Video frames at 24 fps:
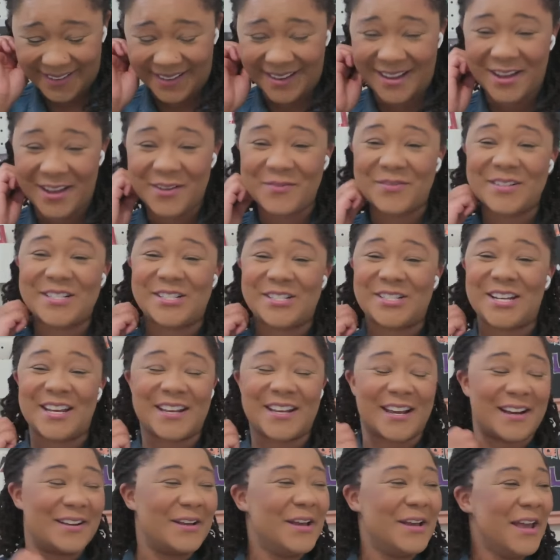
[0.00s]
and when she
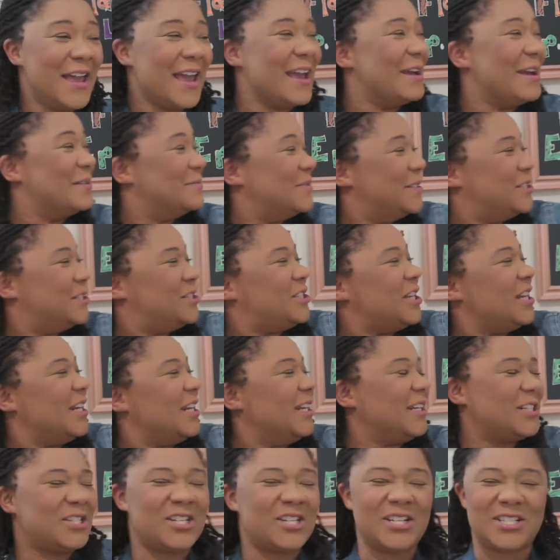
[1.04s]
comes, and when she
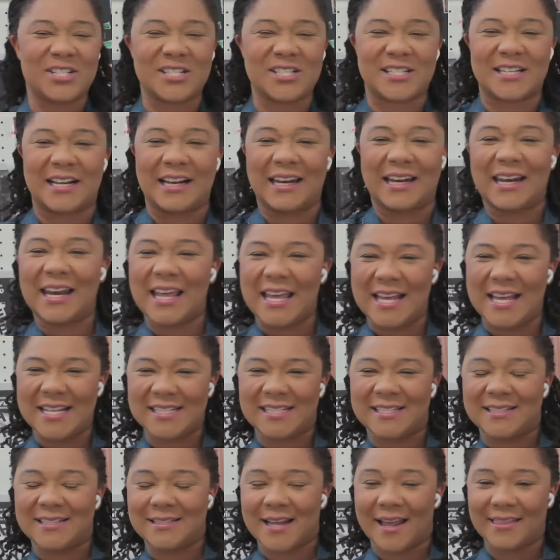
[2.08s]
she just
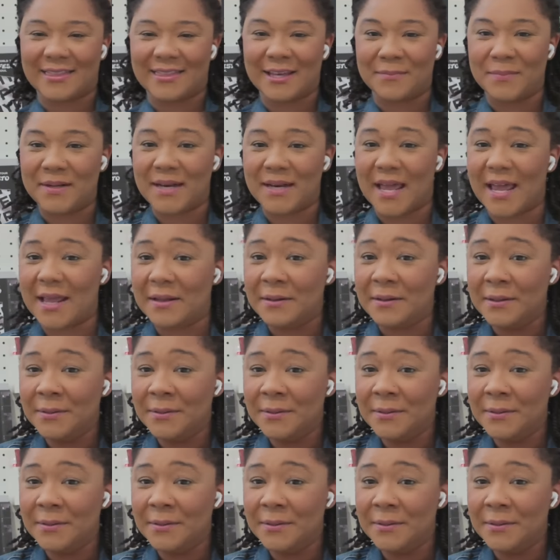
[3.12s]
glances at them, and they